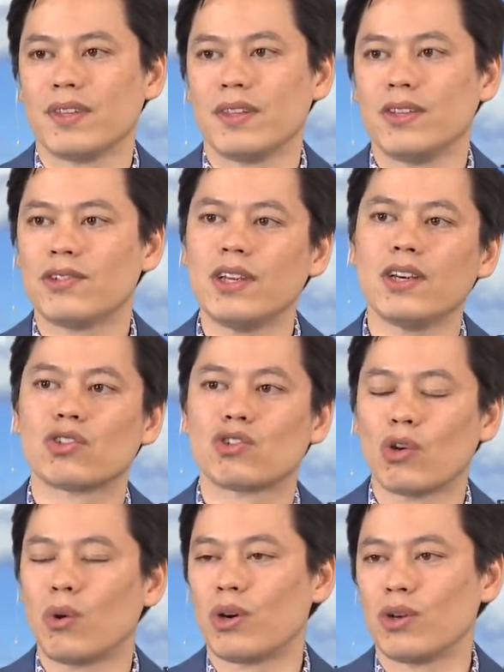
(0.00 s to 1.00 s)
This thing is
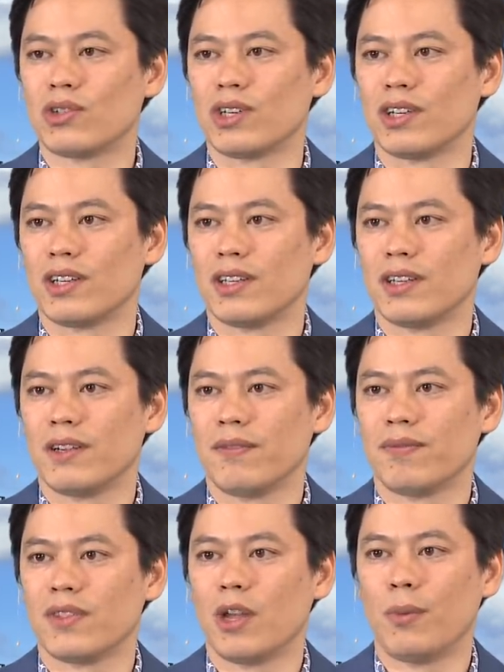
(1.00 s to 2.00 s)
so urgent.
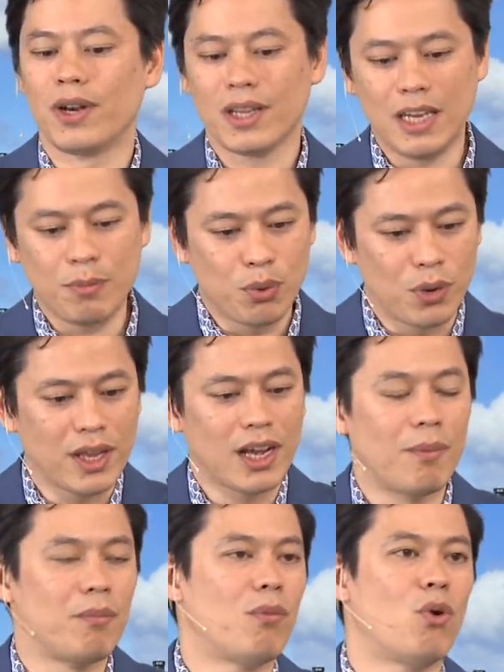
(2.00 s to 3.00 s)
I'm going to keep putting
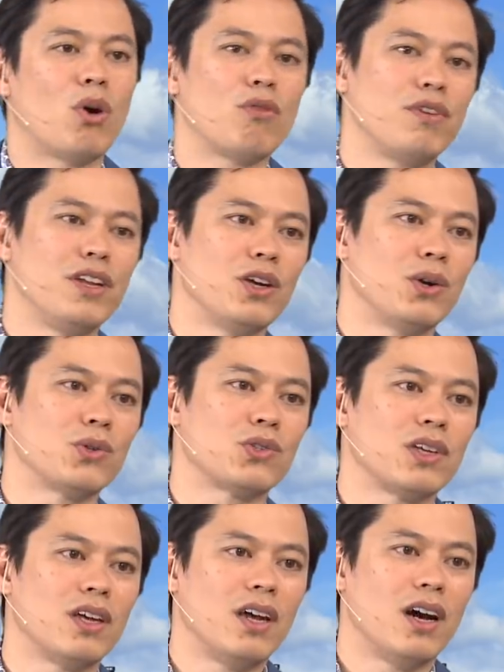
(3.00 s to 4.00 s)
up more
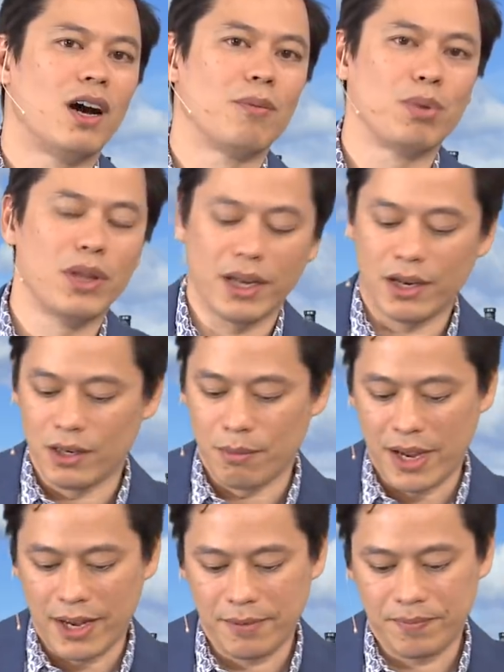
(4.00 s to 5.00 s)
videos on Play on
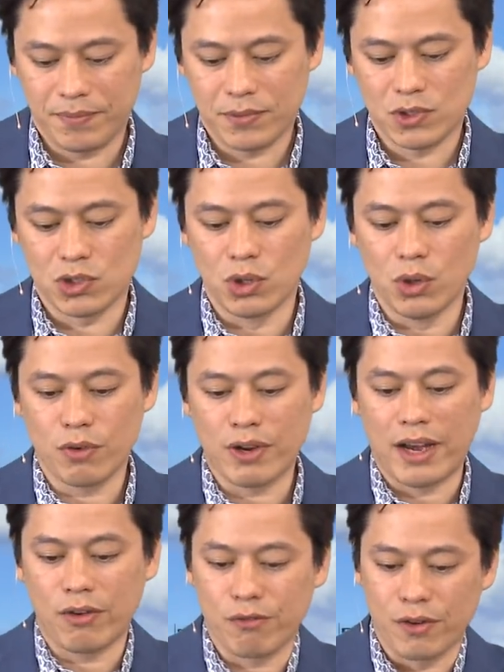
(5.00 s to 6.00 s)
Demand. So look
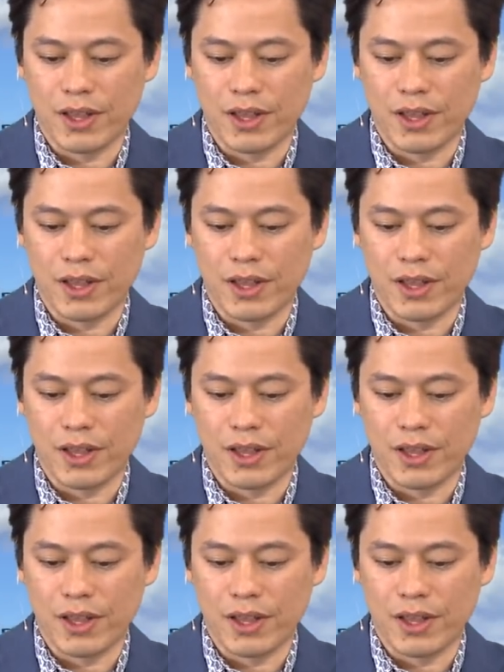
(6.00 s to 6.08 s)
out for